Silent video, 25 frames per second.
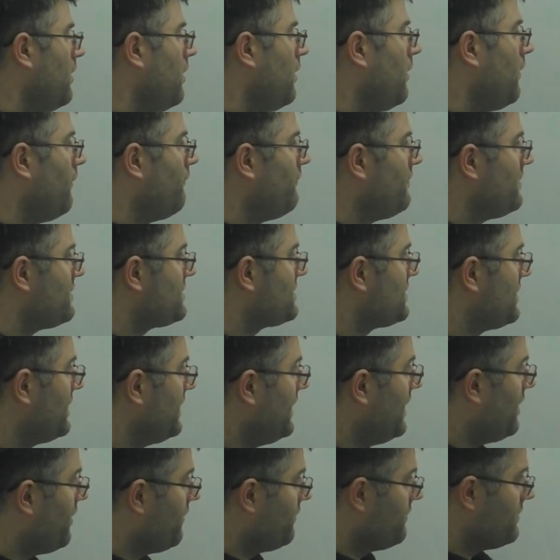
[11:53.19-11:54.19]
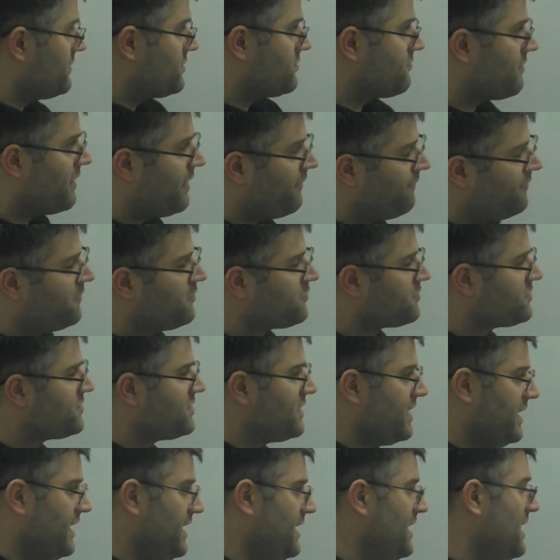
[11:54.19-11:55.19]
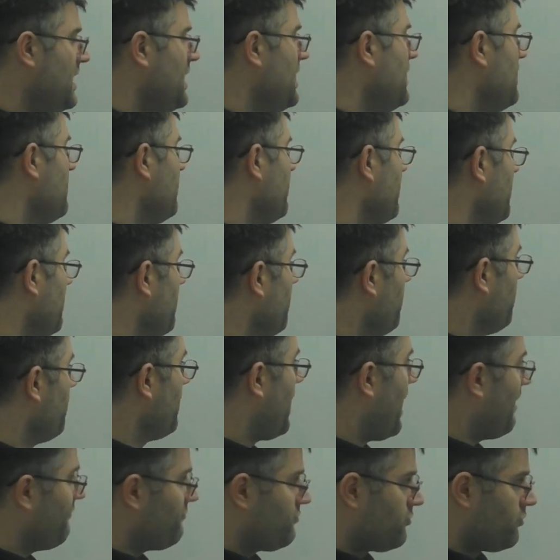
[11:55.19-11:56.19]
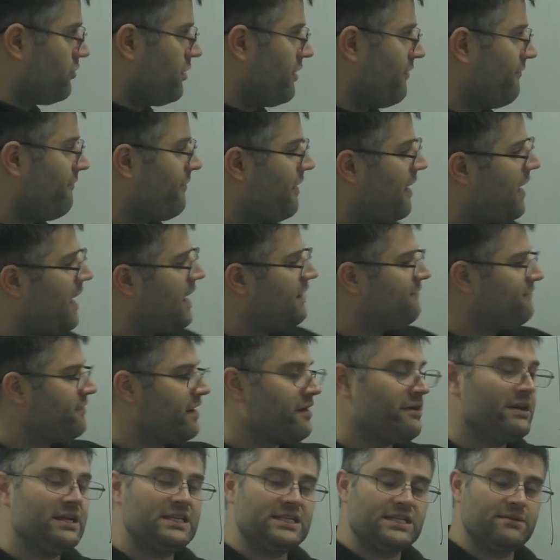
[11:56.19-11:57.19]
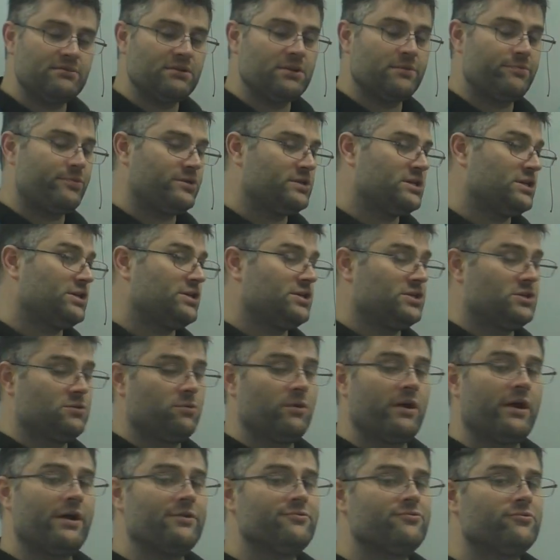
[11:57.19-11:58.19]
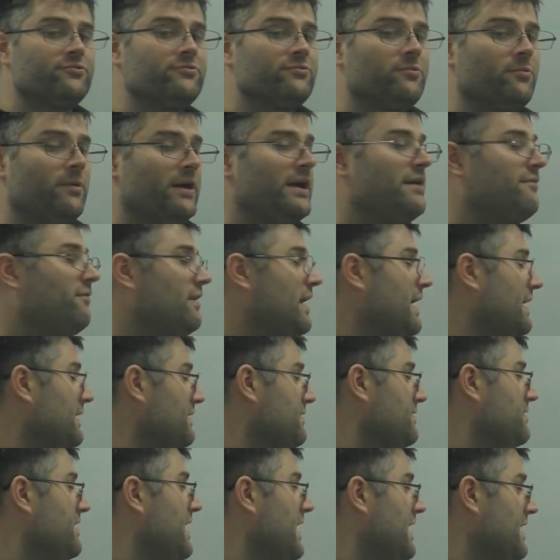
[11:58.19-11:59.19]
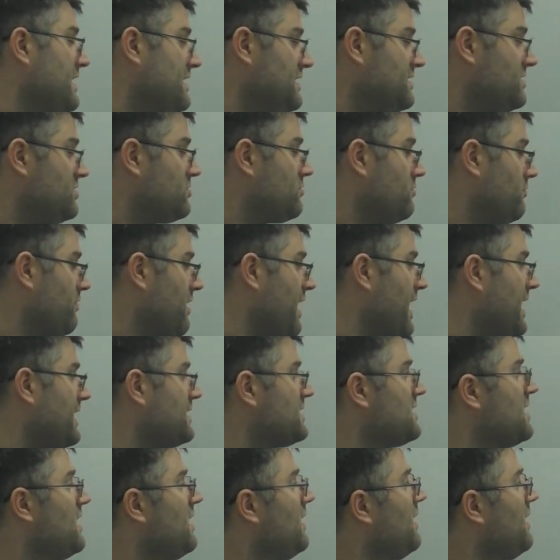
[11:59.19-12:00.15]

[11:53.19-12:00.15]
Obviously on this graph you'll see that I've drawn a line very similar position to where I drew the wavelength. That is correct.